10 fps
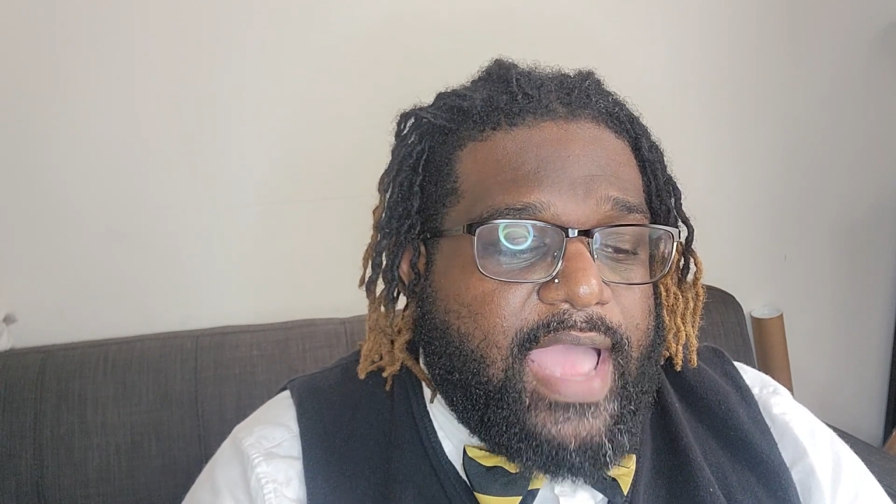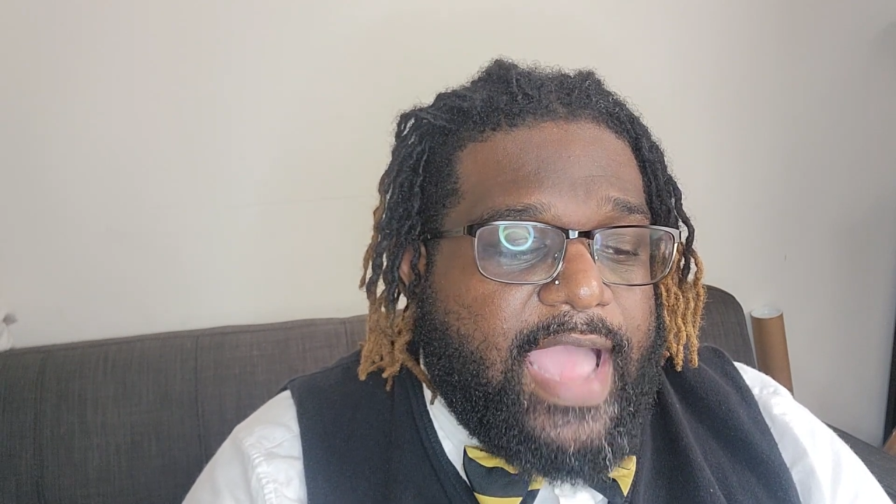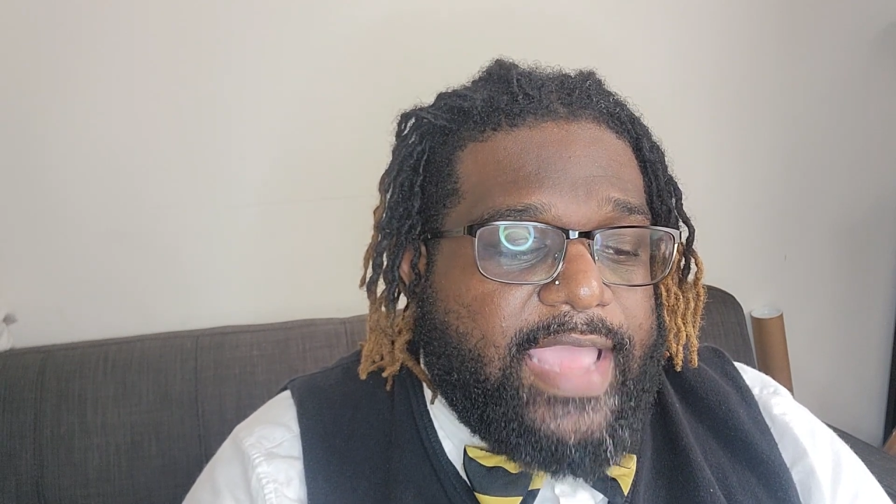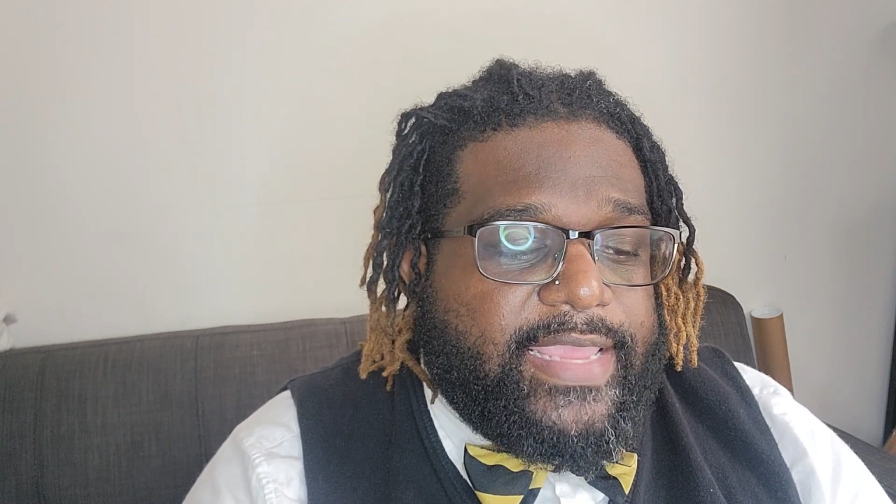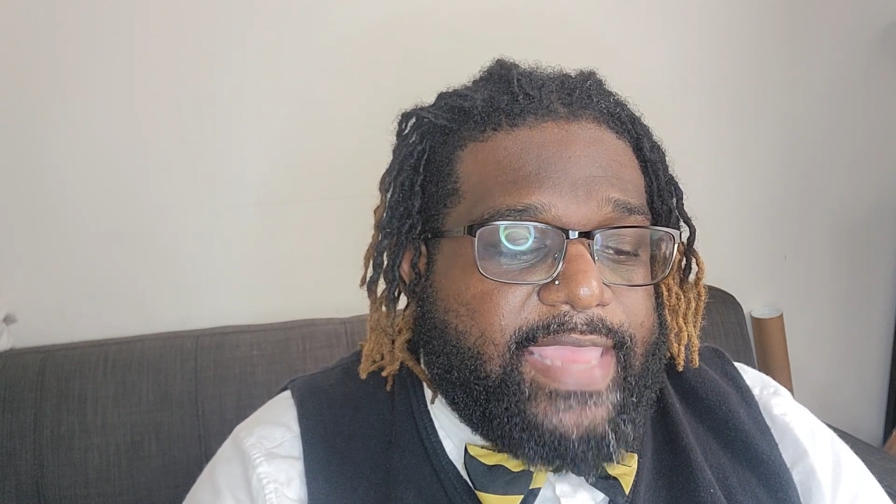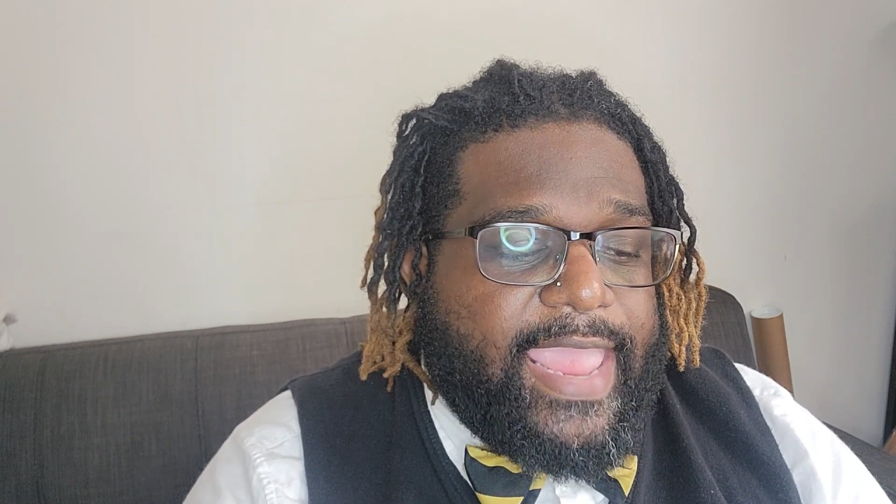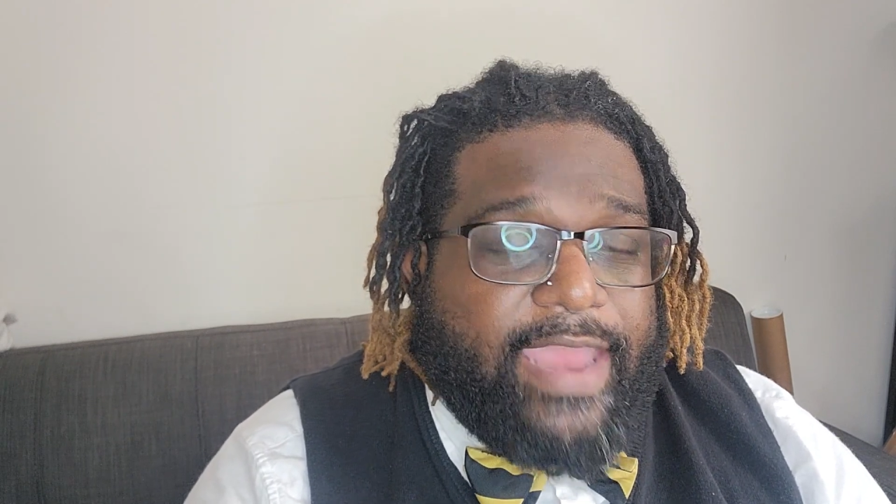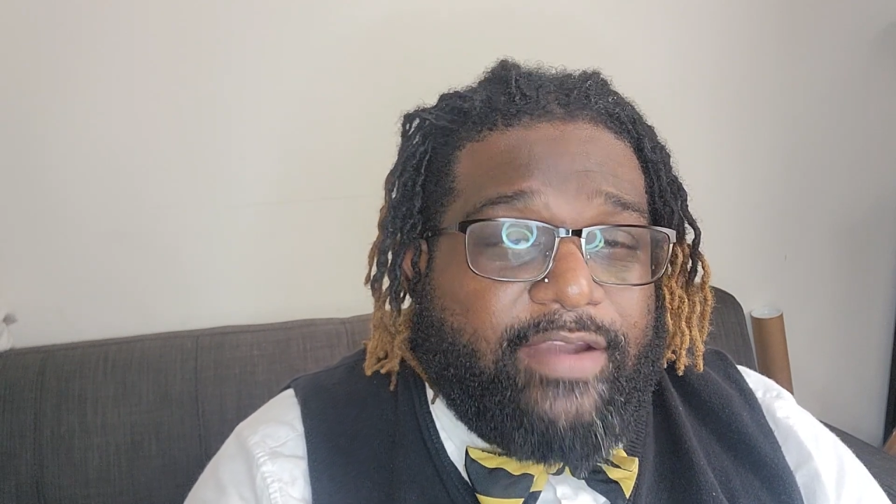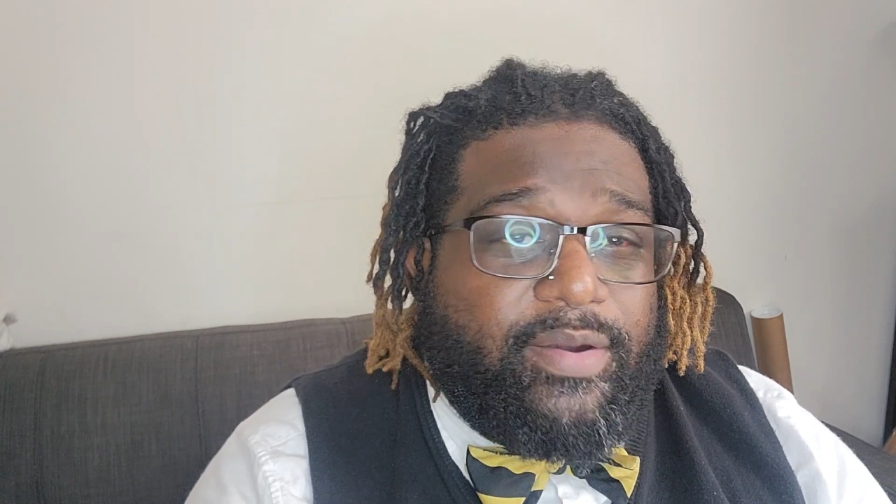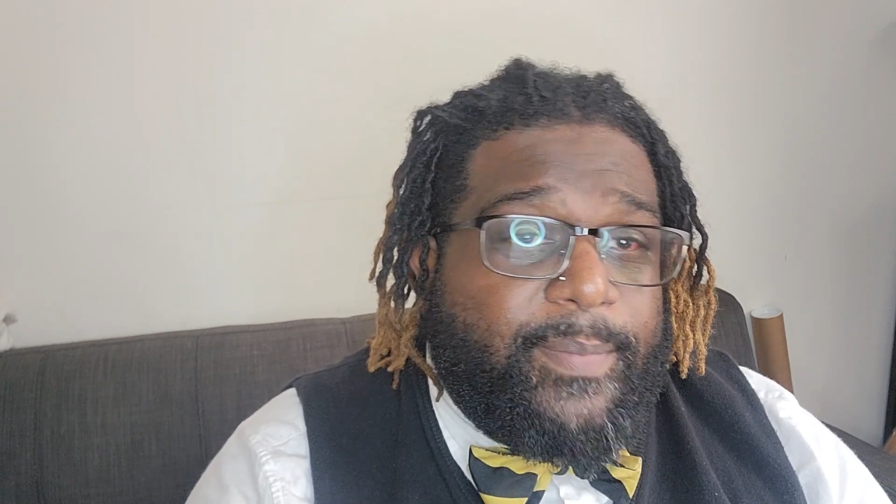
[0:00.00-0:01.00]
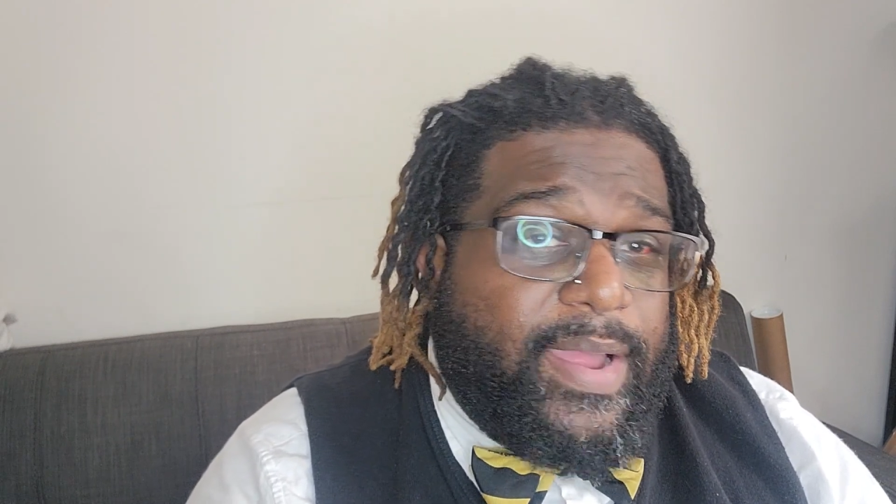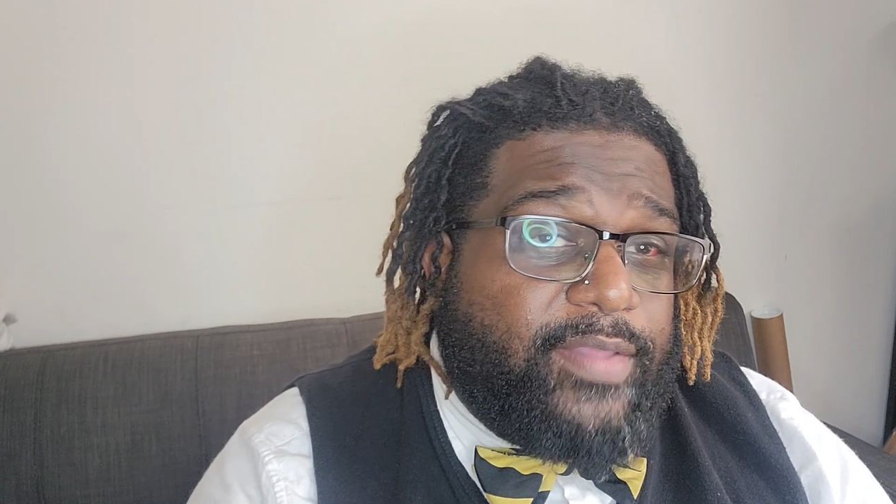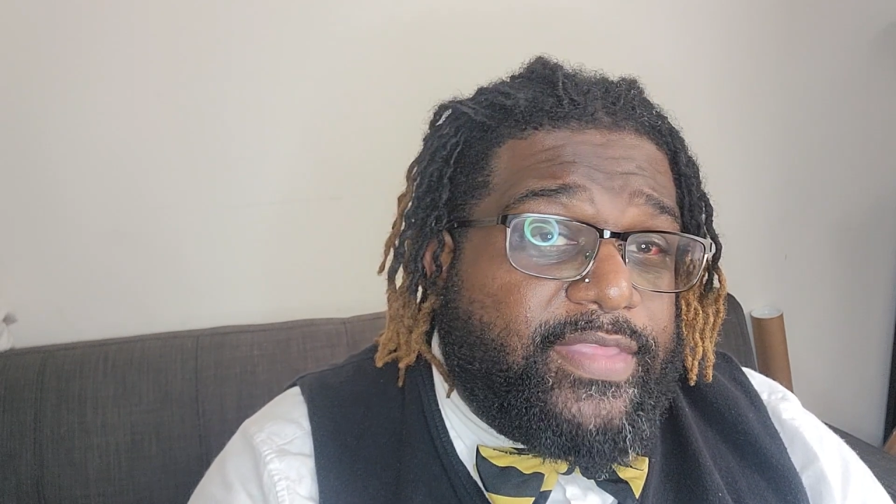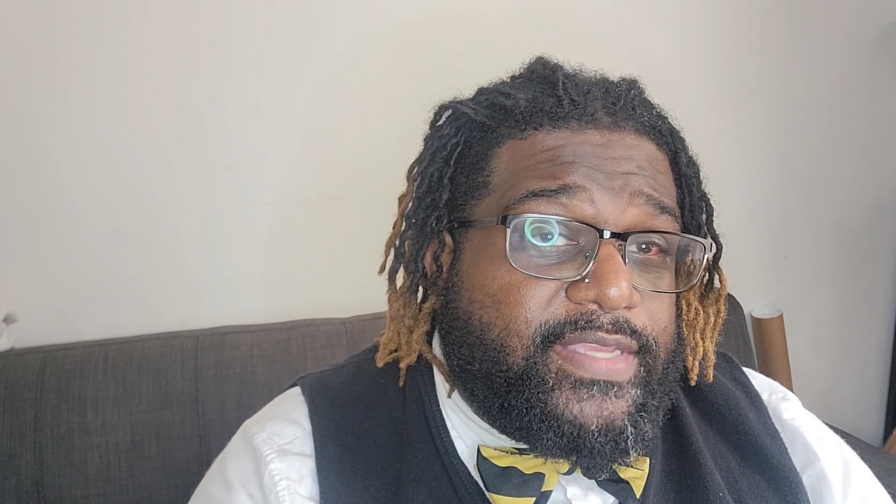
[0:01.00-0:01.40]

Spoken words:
I care about